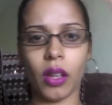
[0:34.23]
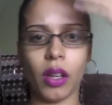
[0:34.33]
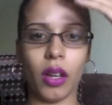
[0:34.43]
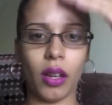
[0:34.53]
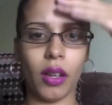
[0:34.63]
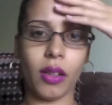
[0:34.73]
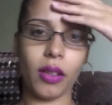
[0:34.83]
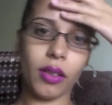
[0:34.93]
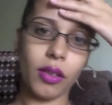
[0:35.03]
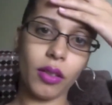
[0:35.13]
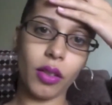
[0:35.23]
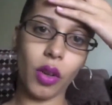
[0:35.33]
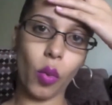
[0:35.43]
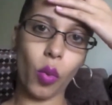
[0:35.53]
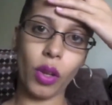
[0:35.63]
uh,
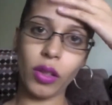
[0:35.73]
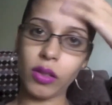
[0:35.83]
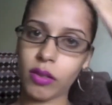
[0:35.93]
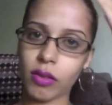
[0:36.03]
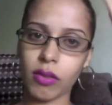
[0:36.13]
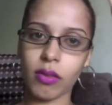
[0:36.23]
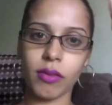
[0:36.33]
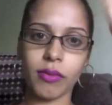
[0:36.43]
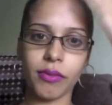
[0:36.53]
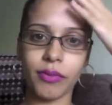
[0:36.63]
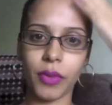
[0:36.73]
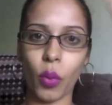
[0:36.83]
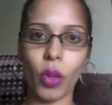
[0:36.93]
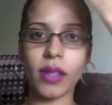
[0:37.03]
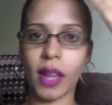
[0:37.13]
a
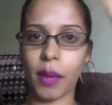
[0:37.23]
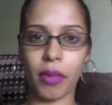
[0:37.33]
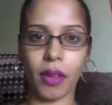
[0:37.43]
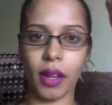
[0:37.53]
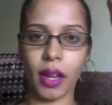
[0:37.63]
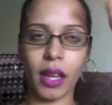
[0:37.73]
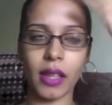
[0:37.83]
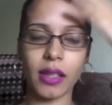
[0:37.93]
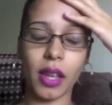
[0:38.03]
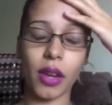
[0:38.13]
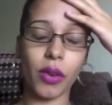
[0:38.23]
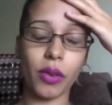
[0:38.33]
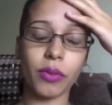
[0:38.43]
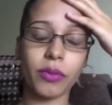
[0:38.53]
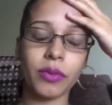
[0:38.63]
one time thing, I guess. I don't know.